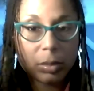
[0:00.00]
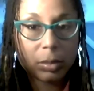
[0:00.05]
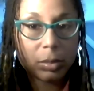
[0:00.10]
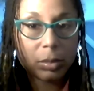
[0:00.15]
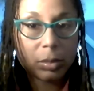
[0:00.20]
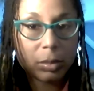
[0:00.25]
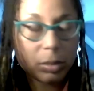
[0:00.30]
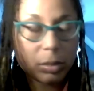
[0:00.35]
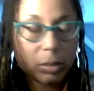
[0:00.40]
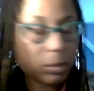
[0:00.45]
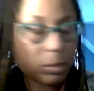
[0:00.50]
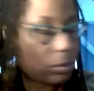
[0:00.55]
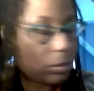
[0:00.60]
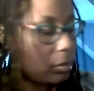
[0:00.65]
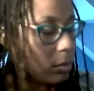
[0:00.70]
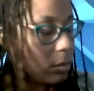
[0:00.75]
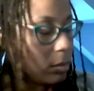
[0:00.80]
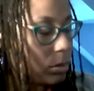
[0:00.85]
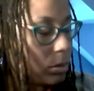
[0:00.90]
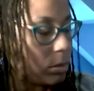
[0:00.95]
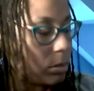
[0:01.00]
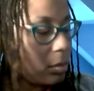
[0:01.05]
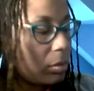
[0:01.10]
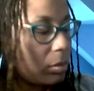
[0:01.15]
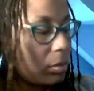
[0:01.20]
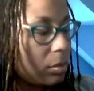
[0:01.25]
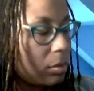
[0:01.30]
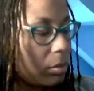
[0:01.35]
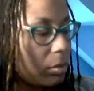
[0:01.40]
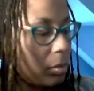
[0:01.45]

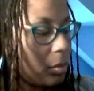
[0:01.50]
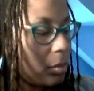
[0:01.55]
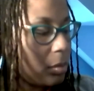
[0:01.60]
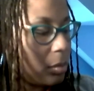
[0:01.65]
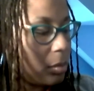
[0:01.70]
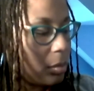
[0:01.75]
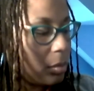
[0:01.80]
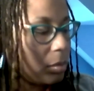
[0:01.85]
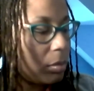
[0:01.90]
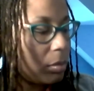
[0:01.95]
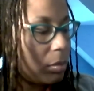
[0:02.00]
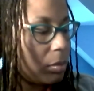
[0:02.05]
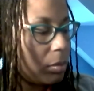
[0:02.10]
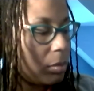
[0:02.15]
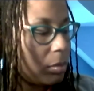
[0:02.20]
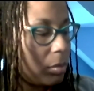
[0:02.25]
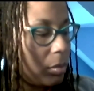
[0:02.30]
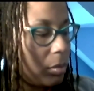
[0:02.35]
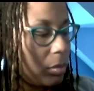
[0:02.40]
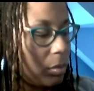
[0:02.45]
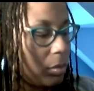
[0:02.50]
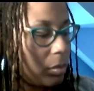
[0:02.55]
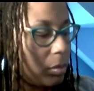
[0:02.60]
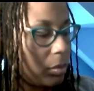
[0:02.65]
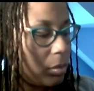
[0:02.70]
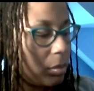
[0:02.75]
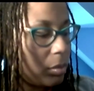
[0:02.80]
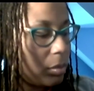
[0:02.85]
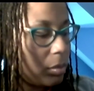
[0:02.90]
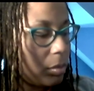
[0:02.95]

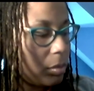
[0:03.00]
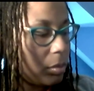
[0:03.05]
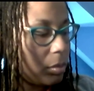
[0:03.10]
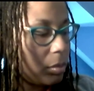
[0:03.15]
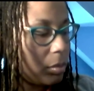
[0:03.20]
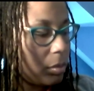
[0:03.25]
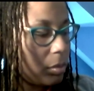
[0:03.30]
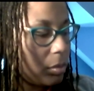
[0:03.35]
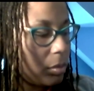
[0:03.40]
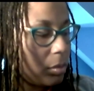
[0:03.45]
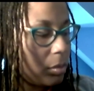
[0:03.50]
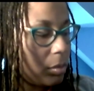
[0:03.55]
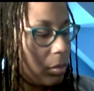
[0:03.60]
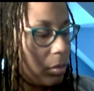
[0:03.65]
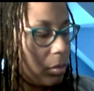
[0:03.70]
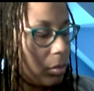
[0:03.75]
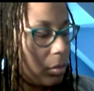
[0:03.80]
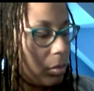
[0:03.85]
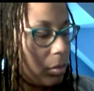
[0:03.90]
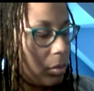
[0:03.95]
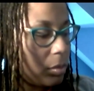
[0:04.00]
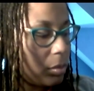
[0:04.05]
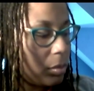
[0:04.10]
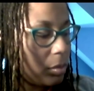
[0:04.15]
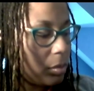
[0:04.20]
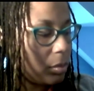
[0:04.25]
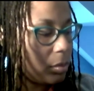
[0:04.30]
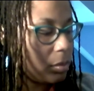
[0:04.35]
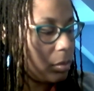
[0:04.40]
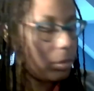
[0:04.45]

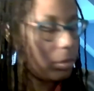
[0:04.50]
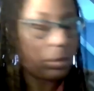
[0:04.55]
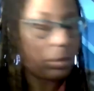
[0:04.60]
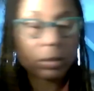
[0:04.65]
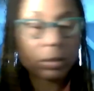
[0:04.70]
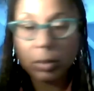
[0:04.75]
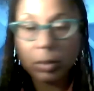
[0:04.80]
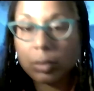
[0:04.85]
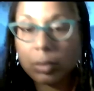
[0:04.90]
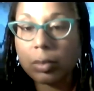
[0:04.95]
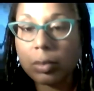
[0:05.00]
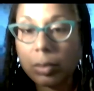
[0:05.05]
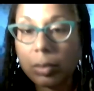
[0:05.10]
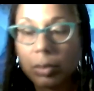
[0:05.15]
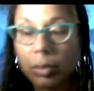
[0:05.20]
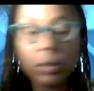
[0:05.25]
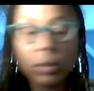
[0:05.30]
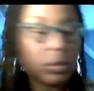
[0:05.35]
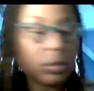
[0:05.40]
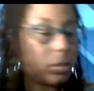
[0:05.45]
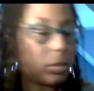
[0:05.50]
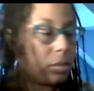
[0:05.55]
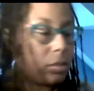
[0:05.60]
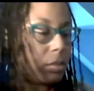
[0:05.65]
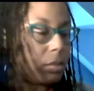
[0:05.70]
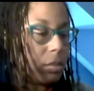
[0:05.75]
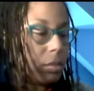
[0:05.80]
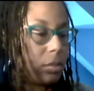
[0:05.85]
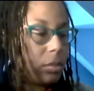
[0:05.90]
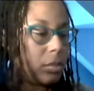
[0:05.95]

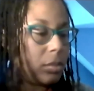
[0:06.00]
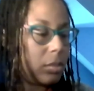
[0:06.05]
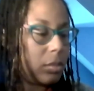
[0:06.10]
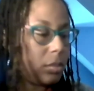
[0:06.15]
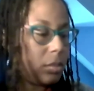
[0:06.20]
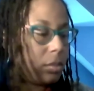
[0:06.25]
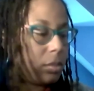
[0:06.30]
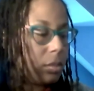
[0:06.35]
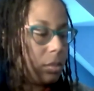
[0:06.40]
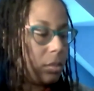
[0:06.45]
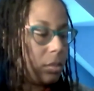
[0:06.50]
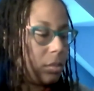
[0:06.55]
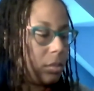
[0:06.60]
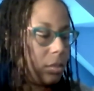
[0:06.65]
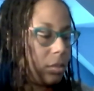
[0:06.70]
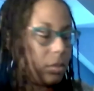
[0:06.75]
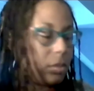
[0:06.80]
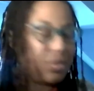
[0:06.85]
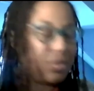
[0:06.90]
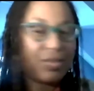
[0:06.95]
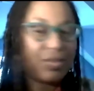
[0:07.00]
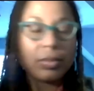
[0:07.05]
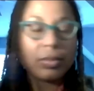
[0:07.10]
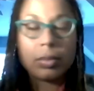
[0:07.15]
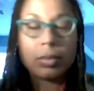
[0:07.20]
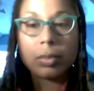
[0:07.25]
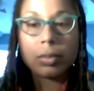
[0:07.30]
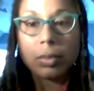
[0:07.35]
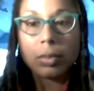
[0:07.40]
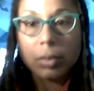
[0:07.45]

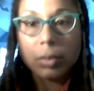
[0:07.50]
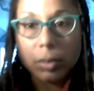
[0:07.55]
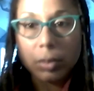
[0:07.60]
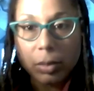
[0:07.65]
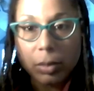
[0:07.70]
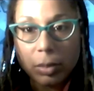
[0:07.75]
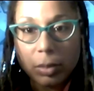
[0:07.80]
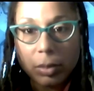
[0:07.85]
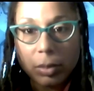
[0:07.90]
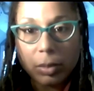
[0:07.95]
[no speech]